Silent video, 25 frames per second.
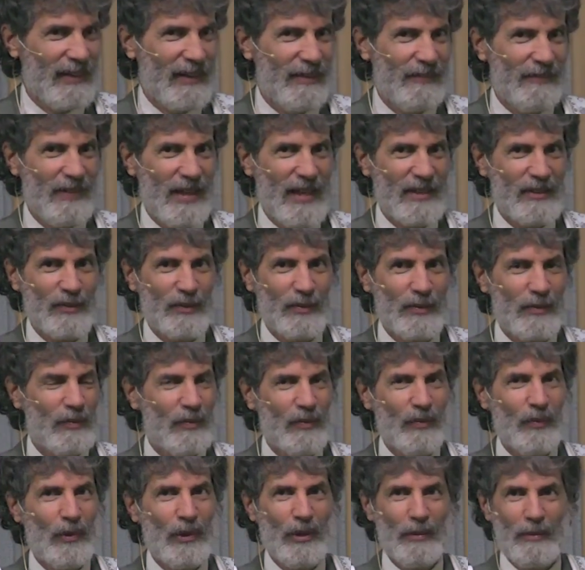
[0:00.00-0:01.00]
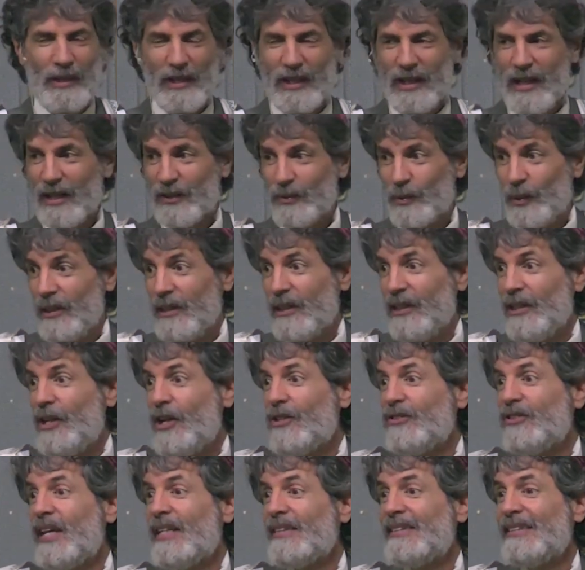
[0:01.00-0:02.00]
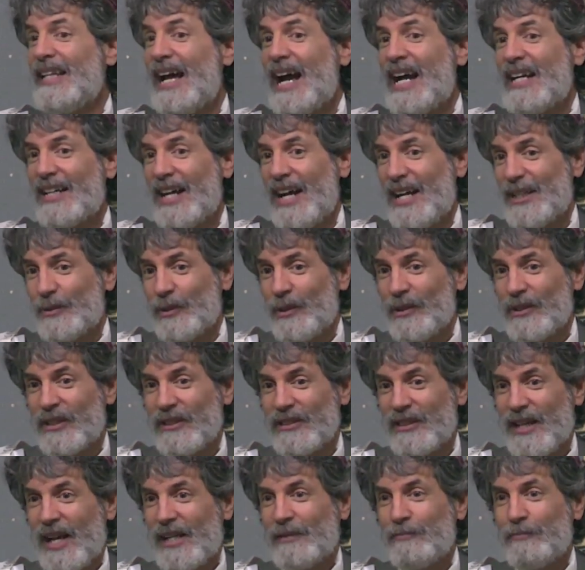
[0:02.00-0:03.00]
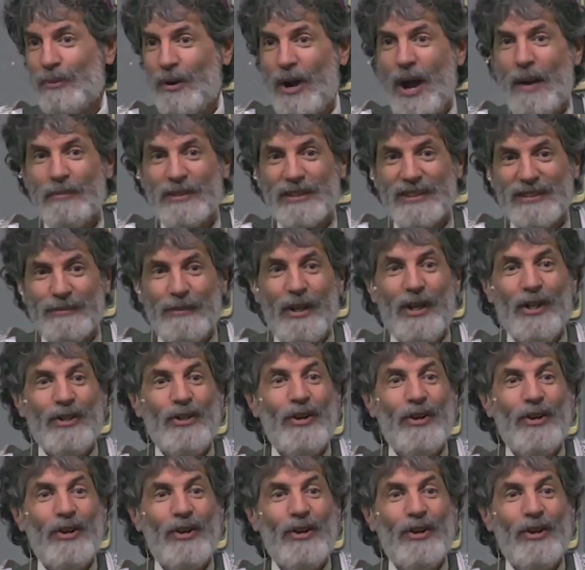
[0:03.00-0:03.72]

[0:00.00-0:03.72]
If that's would have been God's will. And he knows that's not God's will because God promised him,